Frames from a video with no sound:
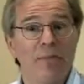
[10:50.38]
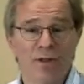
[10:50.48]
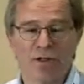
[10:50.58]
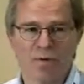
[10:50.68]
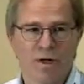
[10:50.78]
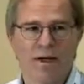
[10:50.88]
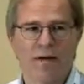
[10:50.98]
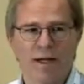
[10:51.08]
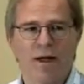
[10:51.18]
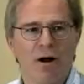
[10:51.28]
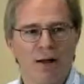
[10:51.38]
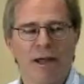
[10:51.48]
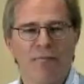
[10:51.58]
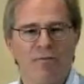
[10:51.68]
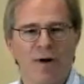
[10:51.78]
which is where it all
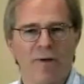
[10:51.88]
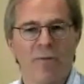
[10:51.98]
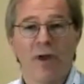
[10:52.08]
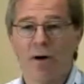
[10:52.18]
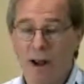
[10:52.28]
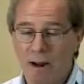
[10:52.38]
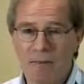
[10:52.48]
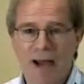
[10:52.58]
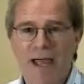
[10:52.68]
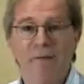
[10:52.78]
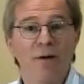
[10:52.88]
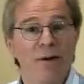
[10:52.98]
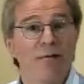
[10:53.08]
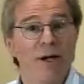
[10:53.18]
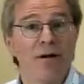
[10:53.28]
came from, and Miami,
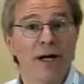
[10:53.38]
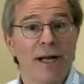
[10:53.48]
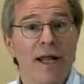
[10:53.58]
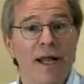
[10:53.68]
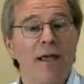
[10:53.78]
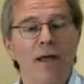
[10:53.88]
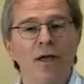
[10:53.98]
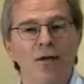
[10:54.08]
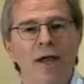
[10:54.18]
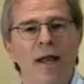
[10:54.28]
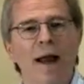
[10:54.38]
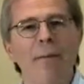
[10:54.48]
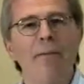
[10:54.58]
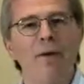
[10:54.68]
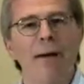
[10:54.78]
where we're here today, you
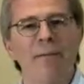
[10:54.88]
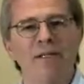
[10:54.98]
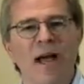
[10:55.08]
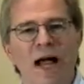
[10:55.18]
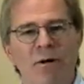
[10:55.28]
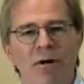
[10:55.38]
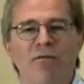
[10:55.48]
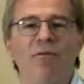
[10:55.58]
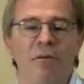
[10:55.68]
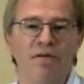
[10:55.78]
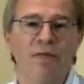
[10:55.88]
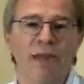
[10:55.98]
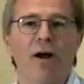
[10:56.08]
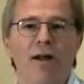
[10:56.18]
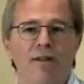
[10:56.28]
cannot put up a tower,
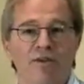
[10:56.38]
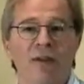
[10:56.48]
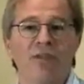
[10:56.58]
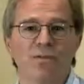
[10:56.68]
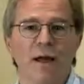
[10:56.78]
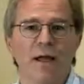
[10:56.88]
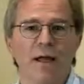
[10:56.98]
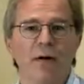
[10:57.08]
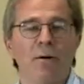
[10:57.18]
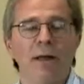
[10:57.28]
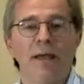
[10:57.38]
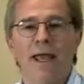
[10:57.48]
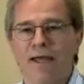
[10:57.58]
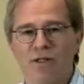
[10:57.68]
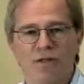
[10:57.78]
they call it a fixed radio,
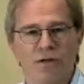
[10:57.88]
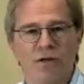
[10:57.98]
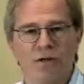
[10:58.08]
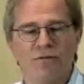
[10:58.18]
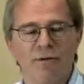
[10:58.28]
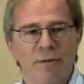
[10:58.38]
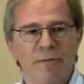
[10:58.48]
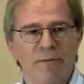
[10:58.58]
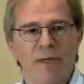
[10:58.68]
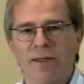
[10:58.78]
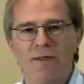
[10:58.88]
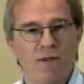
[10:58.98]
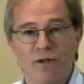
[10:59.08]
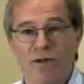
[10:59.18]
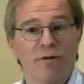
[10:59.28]
and serve
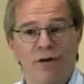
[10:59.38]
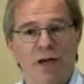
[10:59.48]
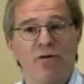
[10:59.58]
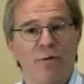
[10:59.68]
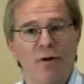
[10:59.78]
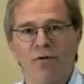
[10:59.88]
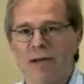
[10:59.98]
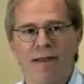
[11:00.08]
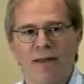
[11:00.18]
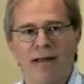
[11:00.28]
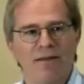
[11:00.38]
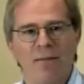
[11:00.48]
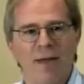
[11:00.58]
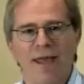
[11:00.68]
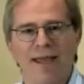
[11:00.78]
customers. And that, to
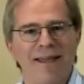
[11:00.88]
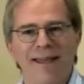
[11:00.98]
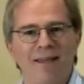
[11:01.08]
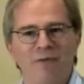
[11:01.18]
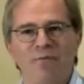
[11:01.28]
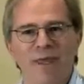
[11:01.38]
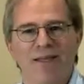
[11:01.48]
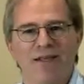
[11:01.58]
me, is